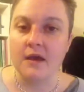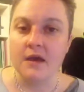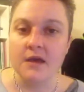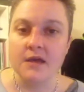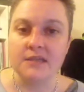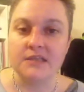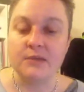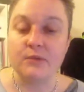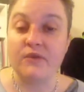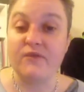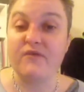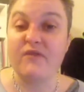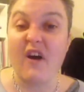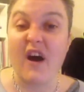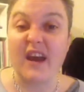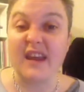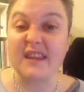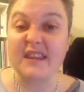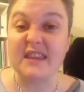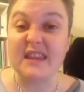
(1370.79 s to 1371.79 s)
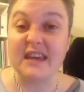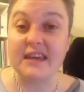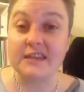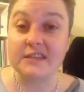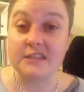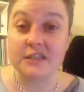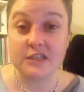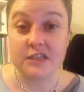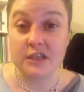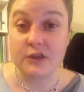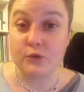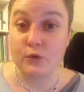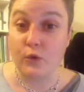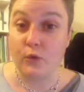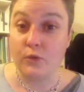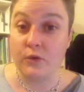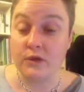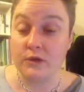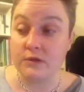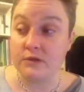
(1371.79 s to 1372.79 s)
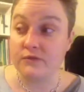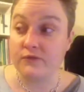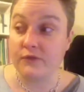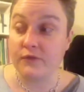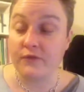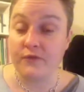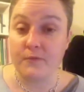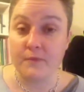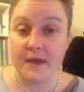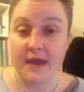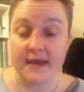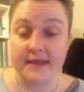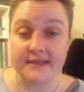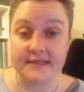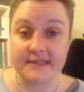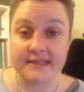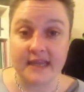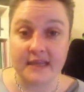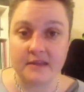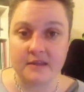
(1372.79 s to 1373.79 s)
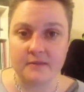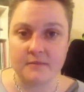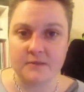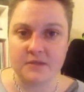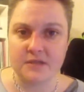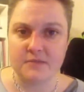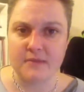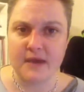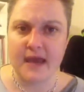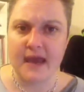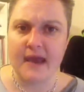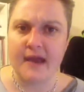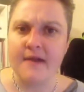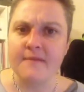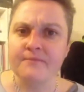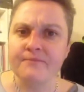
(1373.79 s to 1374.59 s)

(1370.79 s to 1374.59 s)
She would find things that she thought were useful for me and sent them to me.